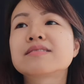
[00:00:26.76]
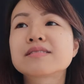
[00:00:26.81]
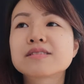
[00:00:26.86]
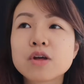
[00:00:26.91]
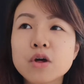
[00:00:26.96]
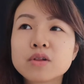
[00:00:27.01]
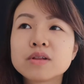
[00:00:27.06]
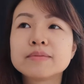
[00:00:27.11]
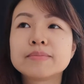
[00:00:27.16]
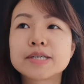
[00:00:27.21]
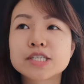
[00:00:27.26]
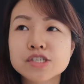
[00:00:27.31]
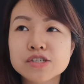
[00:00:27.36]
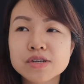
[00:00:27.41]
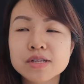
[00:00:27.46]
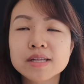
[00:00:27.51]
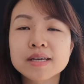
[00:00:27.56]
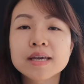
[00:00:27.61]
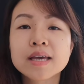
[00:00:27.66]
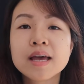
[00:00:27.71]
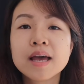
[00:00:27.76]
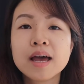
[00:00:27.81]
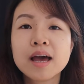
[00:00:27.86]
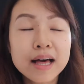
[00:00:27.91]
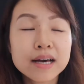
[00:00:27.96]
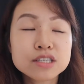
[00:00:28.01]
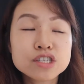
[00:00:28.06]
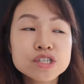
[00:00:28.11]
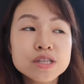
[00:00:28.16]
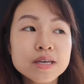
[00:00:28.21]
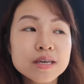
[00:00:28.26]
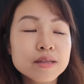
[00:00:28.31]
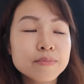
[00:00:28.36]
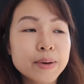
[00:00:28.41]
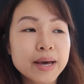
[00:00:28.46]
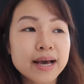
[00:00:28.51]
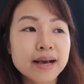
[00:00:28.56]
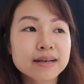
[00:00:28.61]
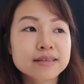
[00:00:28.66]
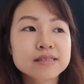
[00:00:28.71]
slowly but surely. Actually, the
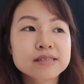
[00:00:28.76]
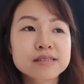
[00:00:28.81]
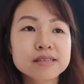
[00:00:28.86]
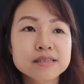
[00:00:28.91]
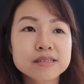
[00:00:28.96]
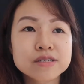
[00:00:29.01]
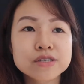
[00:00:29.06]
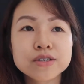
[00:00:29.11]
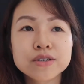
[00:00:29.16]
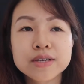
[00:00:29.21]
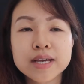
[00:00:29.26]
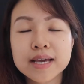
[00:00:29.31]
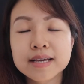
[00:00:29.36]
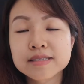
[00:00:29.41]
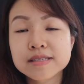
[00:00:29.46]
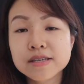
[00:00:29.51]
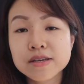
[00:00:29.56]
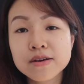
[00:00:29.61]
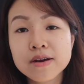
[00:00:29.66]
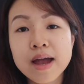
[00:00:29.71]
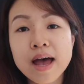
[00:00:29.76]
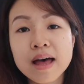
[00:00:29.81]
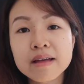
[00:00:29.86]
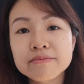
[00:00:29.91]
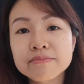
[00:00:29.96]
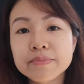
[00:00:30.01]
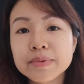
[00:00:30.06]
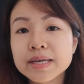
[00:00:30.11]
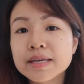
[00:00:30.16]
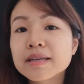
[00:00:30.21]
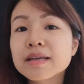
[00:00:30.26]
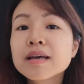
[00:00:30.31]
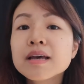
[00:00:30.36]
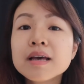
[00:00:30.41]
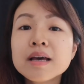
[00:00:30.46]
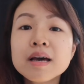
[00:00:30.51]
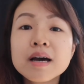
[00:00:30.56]
past 2 days here have been